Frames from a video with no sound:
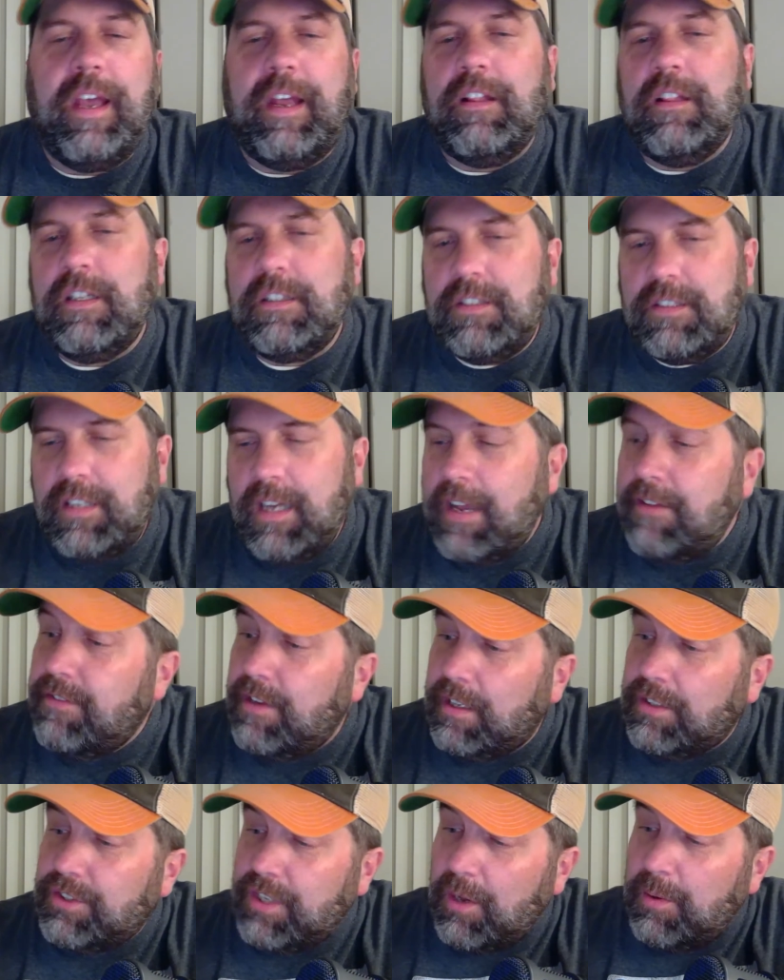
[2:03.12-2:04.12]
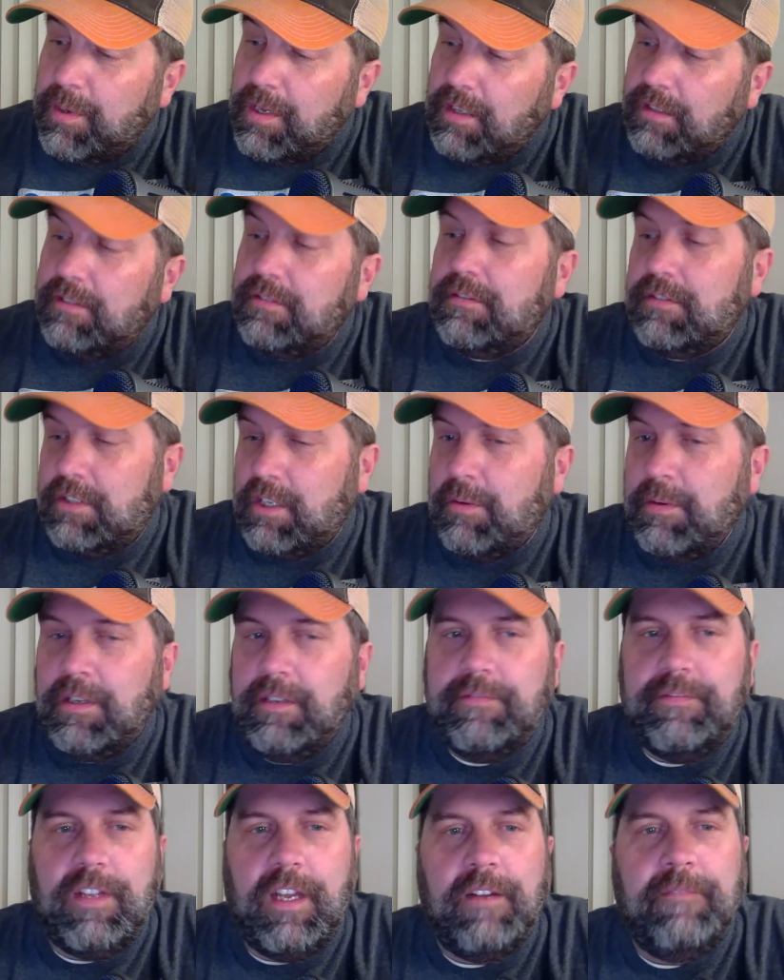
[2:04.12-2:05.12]
let's dive in, shall we?
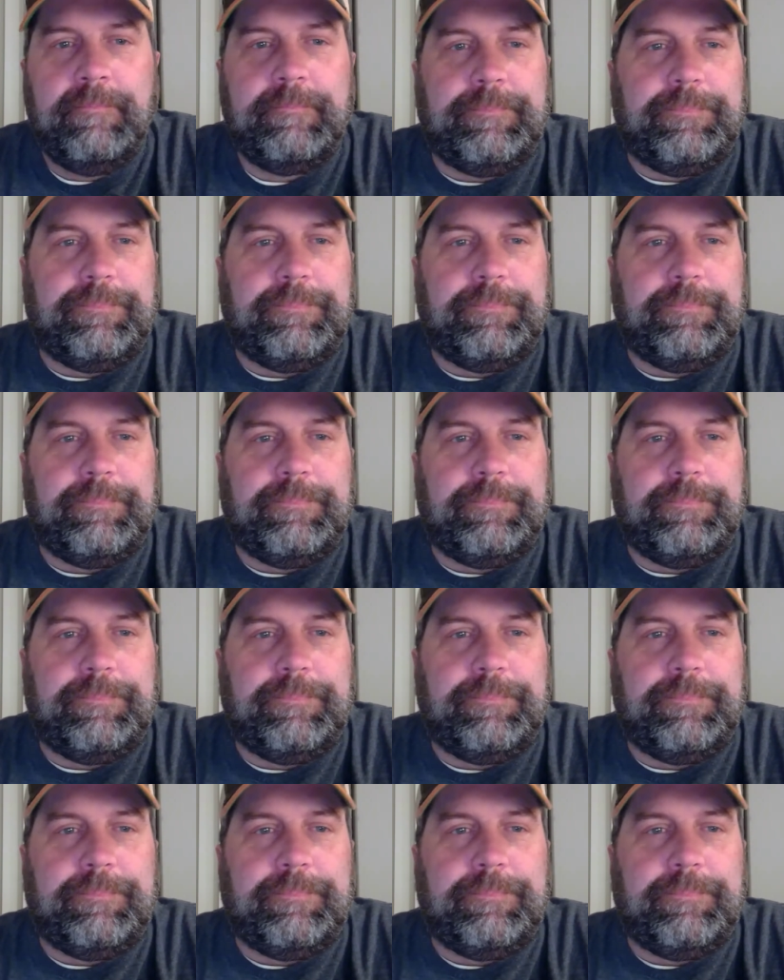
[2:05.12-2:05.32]
Yeah.